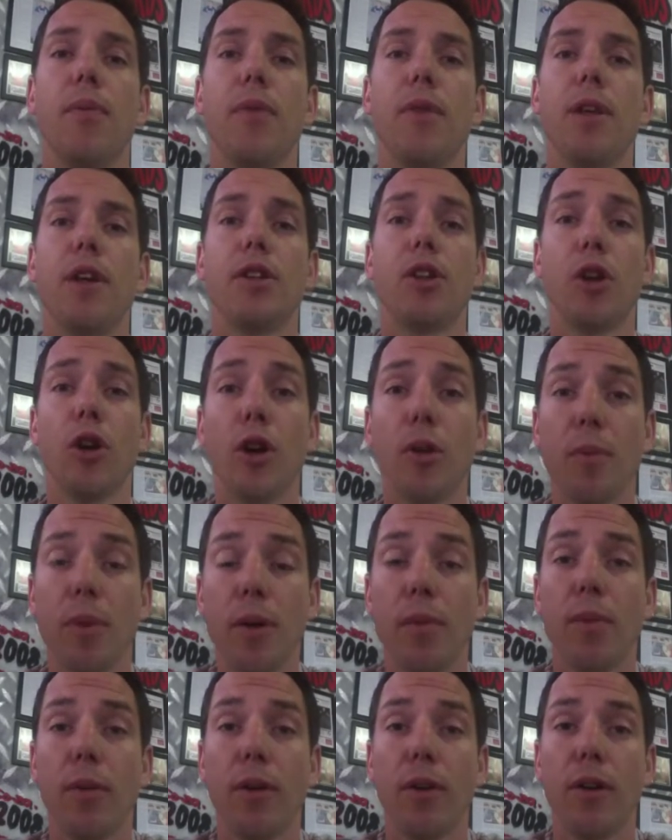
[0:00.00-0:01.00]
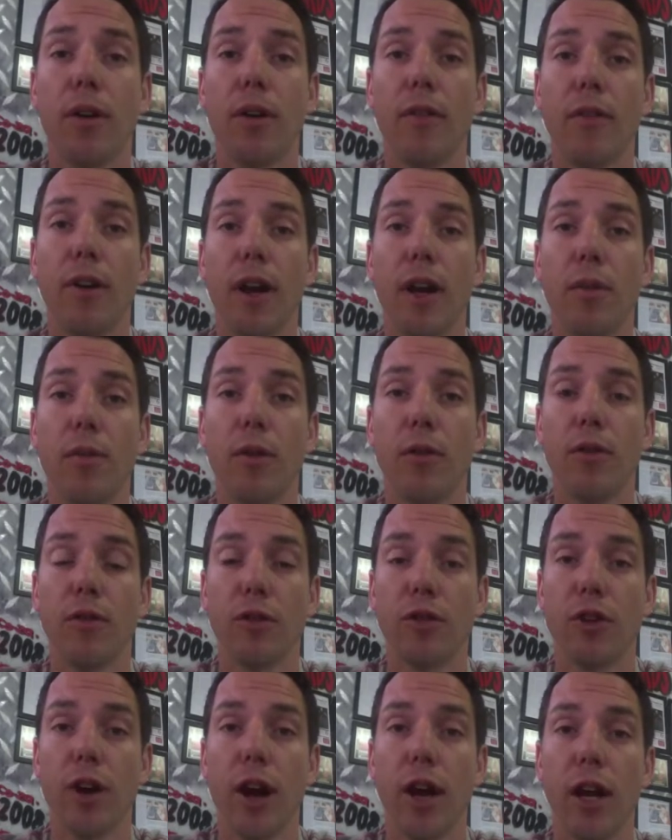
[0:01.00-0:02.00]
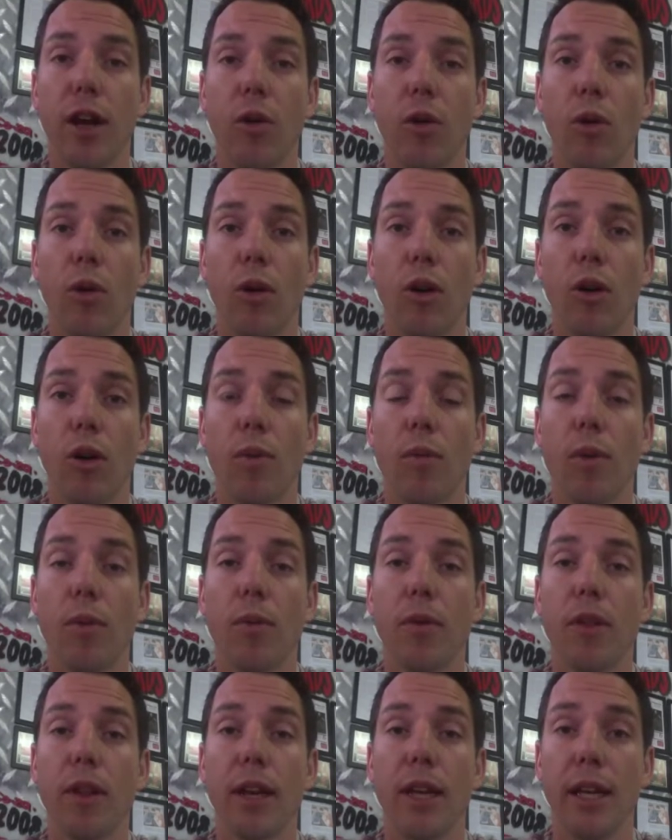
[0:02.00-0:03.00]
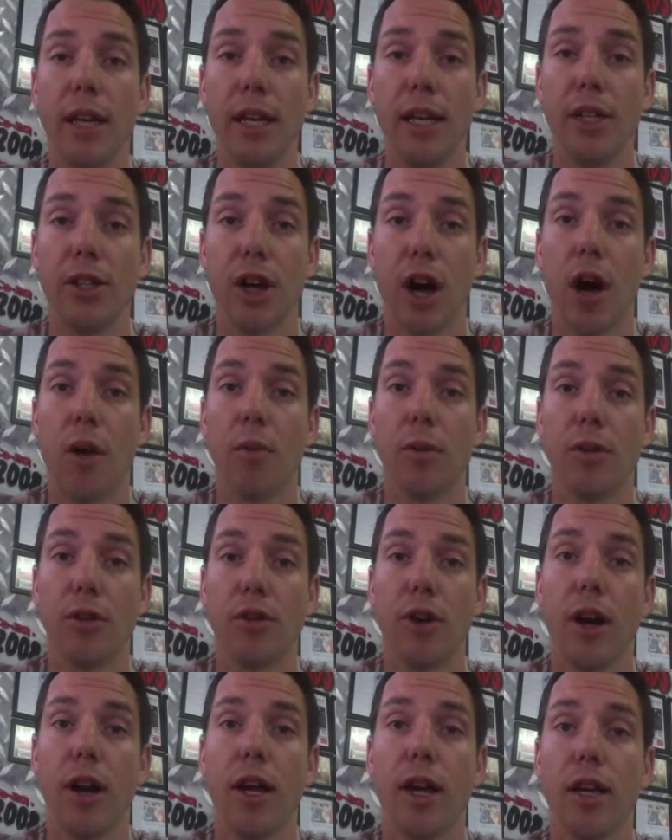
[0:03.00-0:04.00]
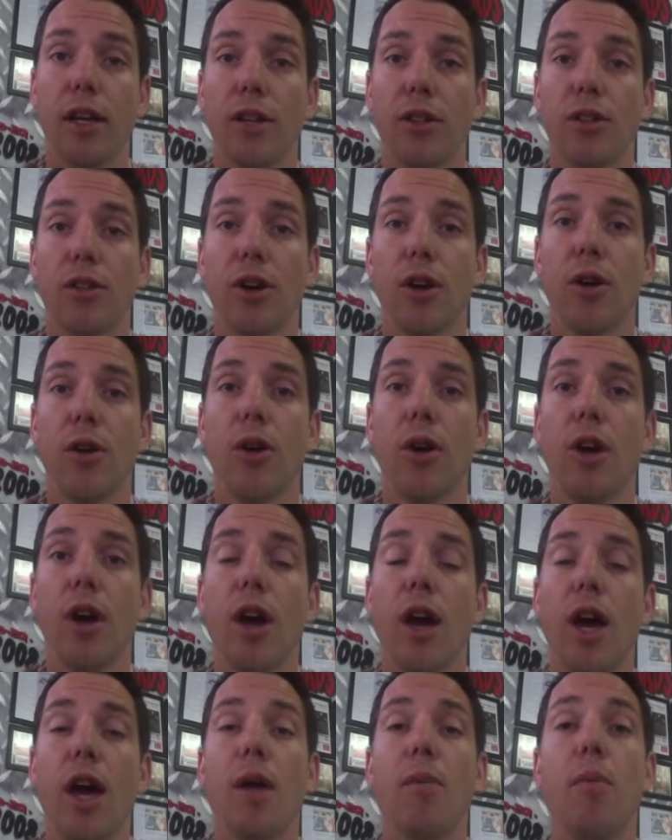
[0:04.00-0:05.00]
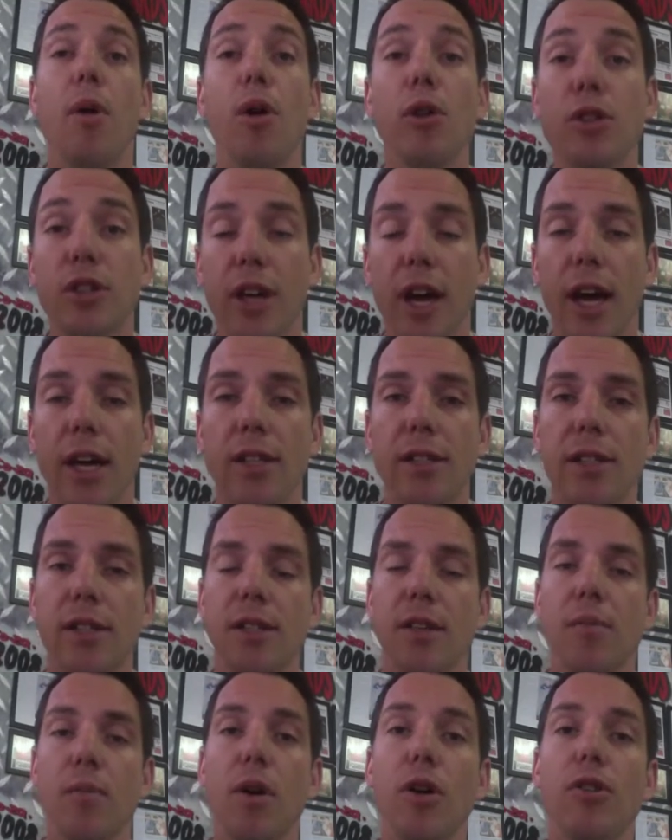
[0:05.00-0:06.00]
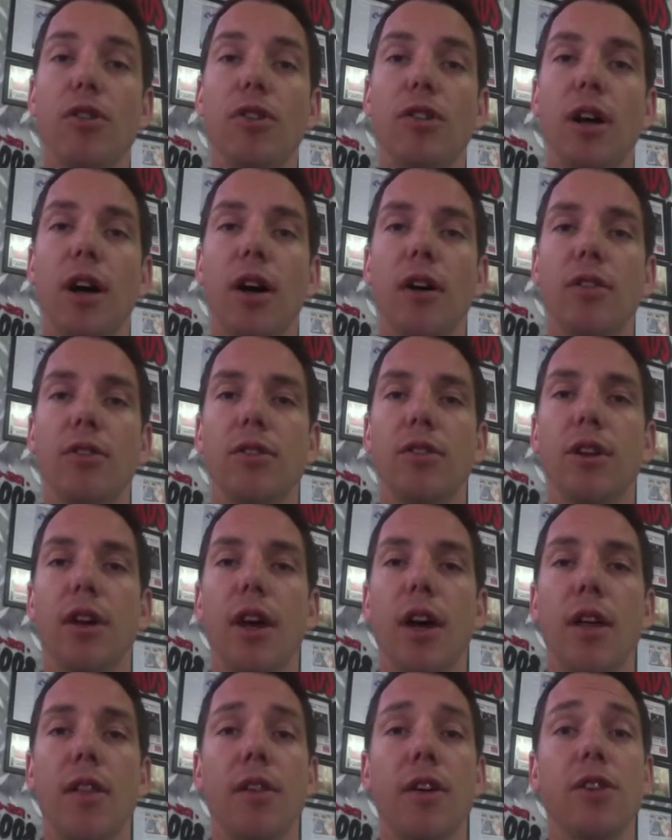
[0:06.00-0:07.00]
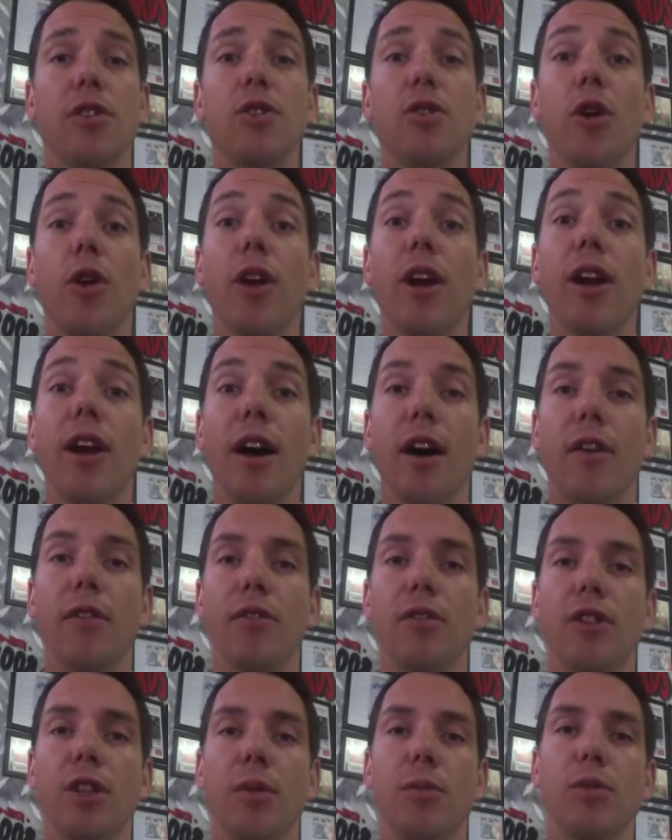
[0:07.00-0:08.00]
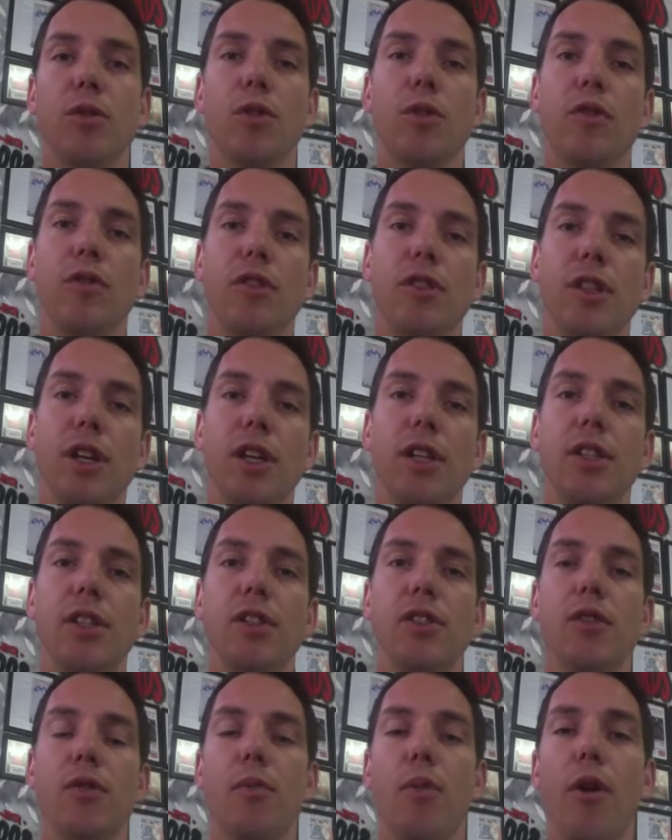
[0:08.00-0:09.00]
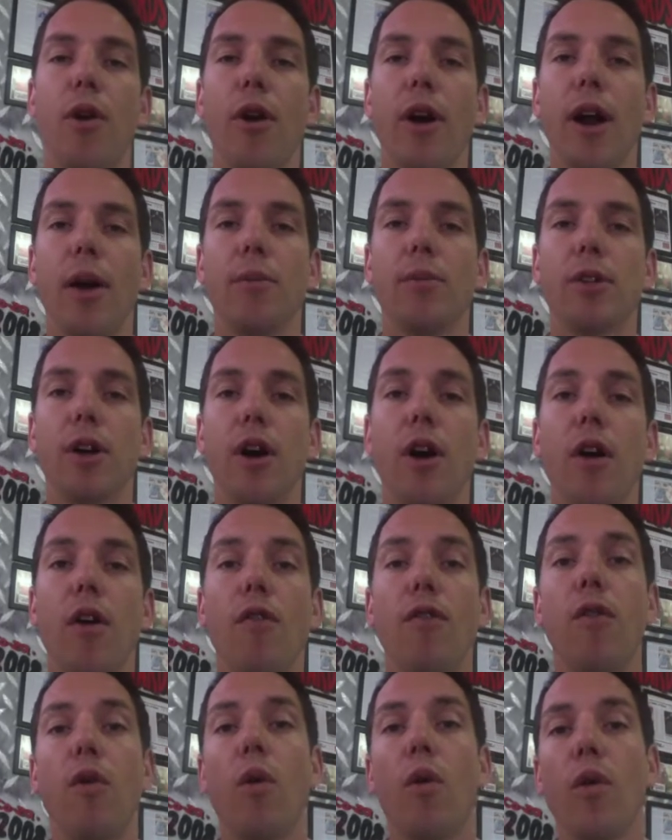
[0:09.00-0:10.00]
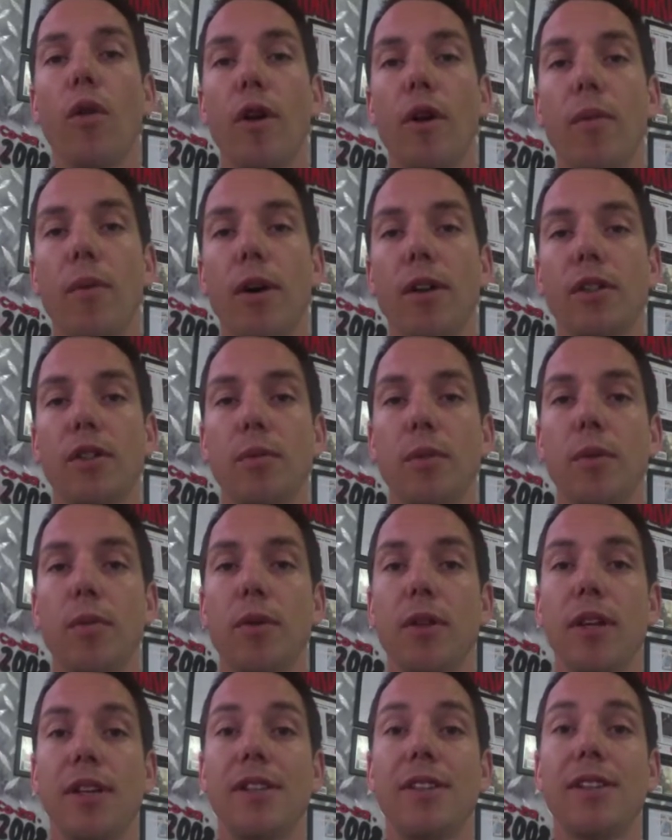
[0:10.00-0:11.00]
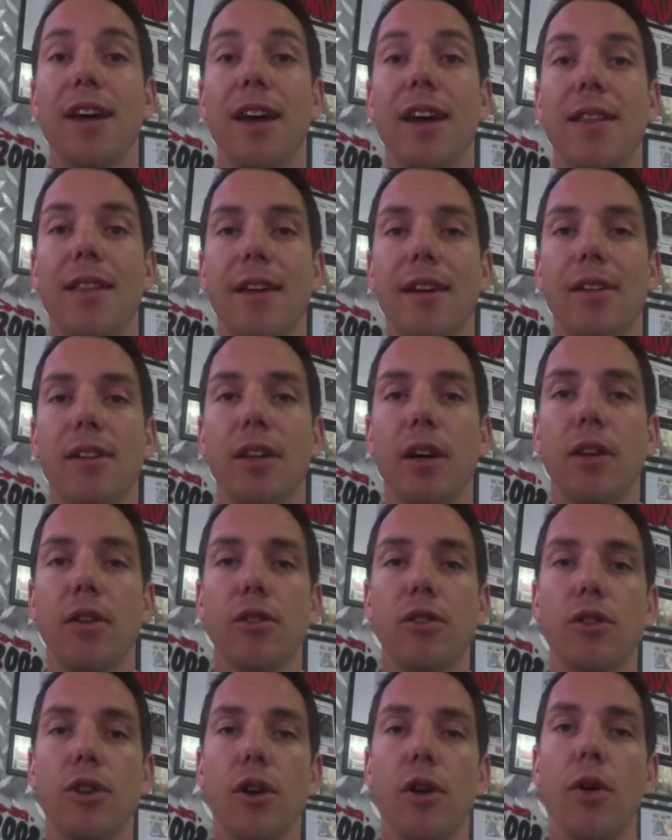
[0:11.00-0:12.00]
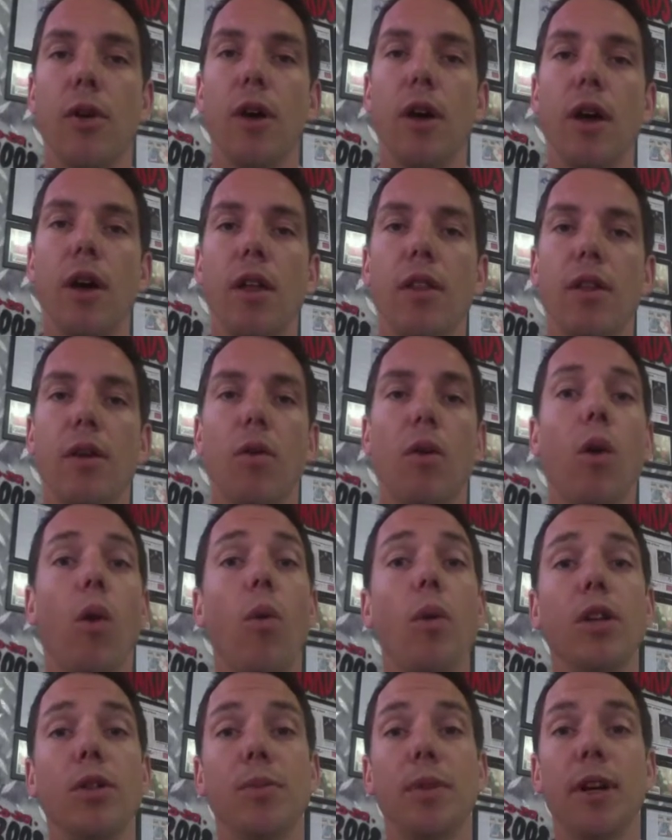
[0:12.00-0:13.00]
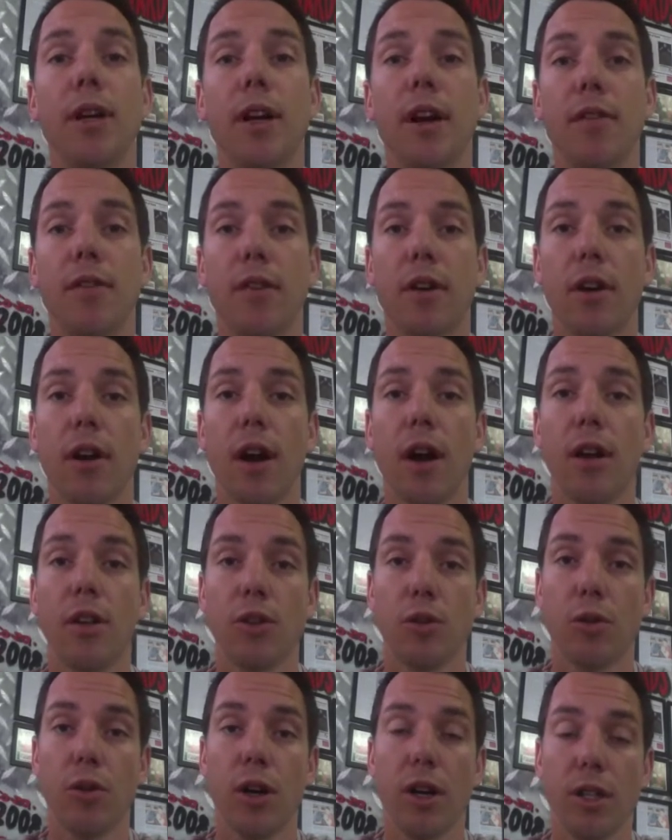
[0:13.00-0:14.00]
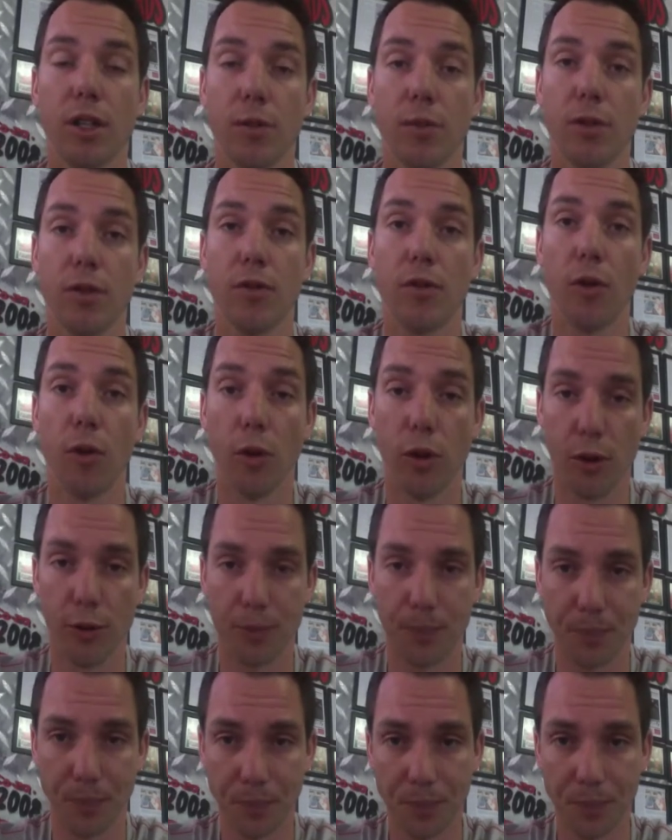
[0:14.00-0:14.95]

there's a lot of people available for training, or a lot of people that needs help in training. So in most cases, in most towns, there's not enough gyms or facilities or programs for all the amount of people that stay in that town. So there will always be enough clients or customers for you.